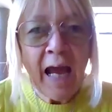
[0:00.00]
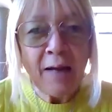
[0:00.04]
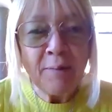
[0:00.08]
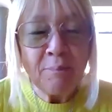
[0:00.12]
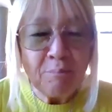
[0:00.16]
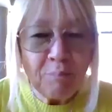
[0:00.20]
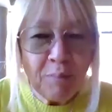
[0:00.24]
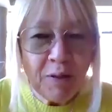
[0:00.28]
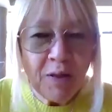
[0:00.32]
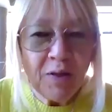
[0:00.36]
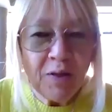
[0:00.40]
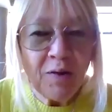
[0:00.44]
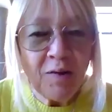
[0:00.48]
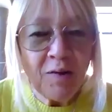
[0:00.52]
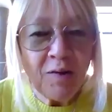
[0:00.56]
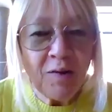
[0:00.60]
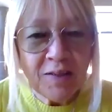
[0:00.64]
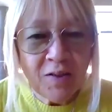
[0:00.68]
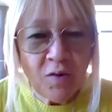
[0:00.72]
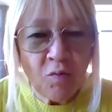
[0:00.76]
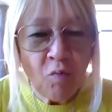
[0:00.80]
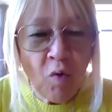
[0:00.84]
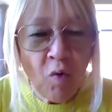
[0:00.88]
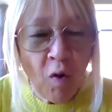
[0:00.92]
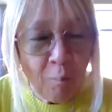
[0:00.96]
and
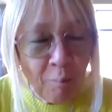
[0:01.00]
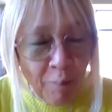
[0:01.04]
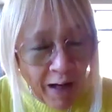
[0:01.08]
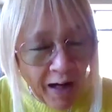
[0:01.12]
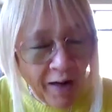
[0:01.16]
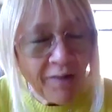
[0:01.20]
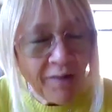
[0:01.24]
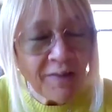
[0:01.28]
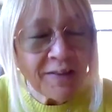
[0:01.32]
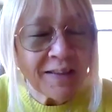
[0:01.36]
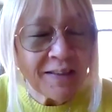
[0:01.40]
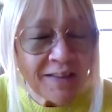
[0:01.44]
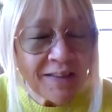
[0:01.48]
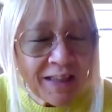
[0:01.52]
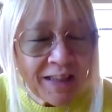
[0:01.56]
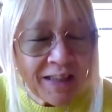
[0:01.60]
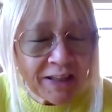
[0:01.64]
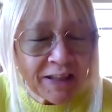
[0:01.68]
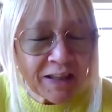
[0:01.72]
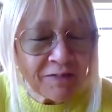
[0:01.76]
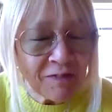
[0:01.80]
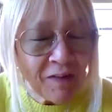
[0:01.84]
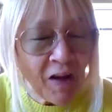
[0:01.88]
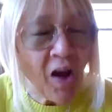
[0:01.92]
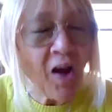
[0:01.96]
build what parents and
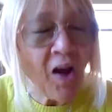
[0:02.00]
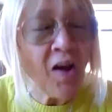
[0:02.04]
teachers